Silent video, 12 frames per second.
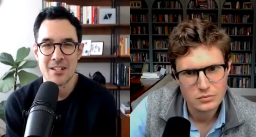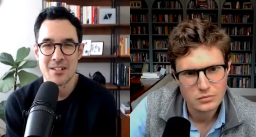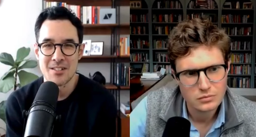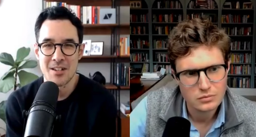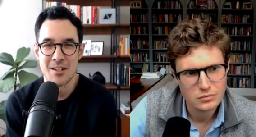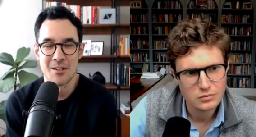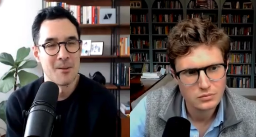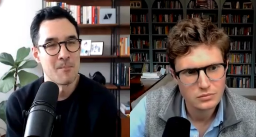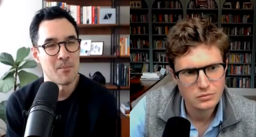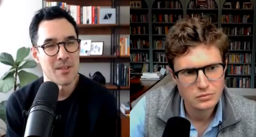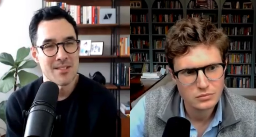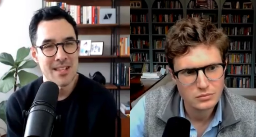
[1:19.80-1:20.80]
Speaker 1: So,
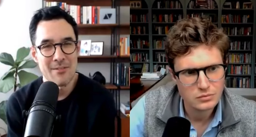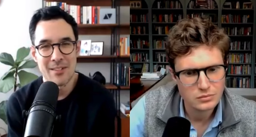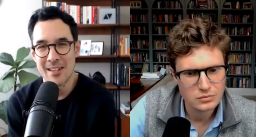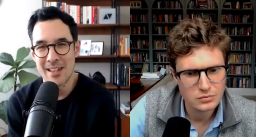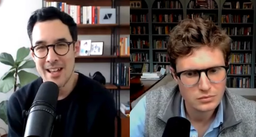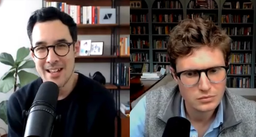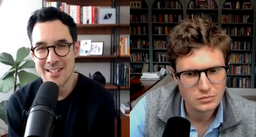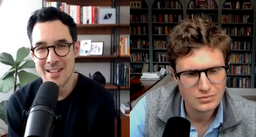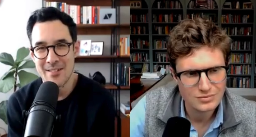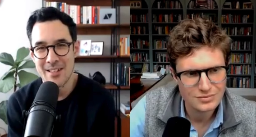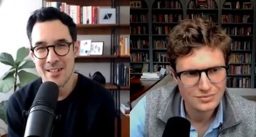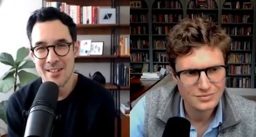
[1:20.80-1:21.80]
Stephen, as
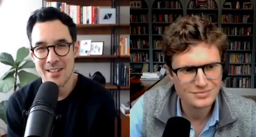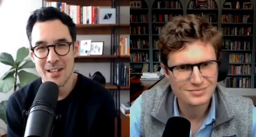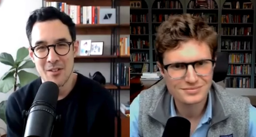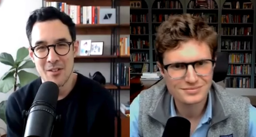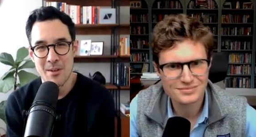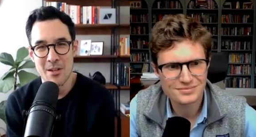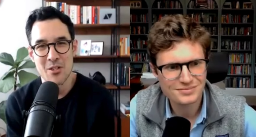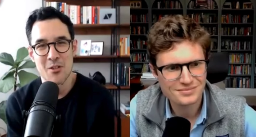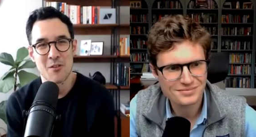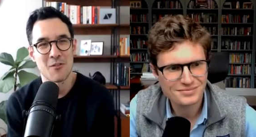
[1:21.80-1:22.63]
ever, thanks very much